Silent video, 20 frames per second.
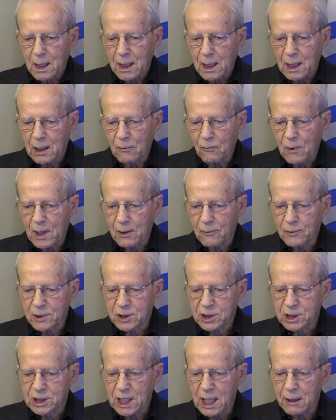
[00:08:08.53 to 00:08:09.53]
in what
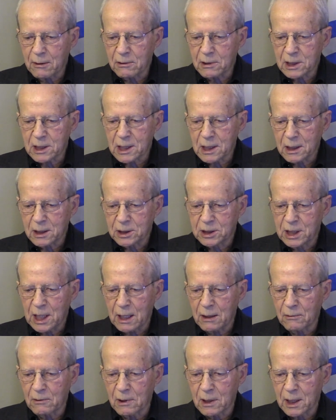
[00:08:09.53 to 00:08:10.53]
was
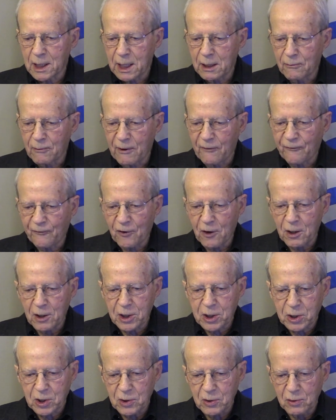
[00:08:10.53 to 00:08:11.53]
generally
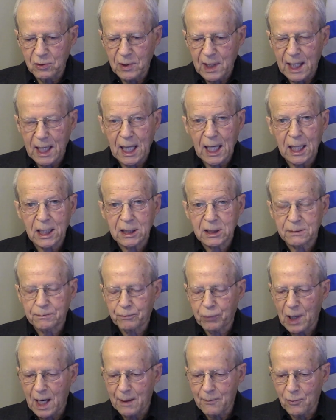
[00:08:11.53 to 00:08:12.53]
referred to as
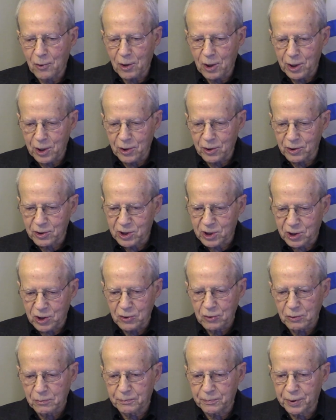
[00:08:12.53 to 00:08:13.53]
primordial
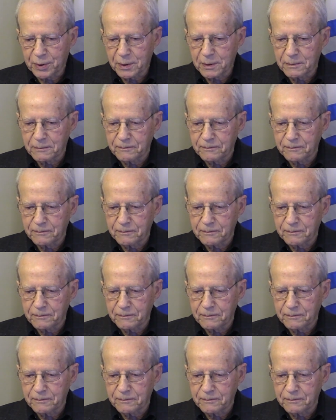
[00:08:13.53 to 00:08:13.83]
soup.